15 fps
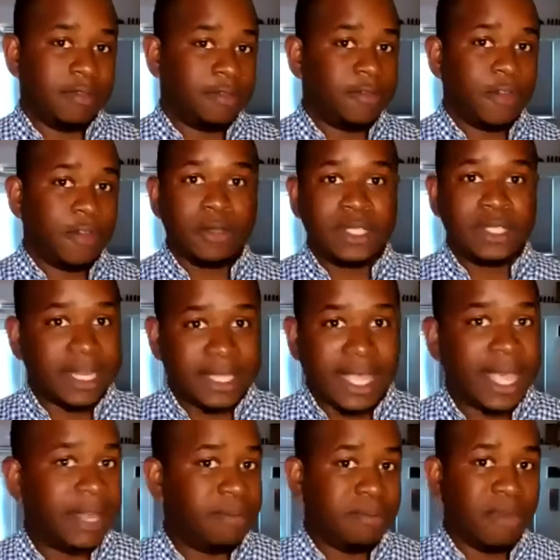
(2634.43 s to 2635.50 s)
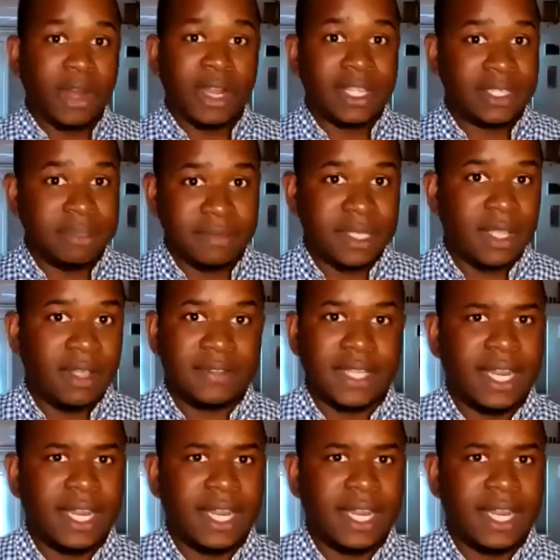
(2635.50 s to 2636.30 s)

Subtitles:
folks like that market themselves.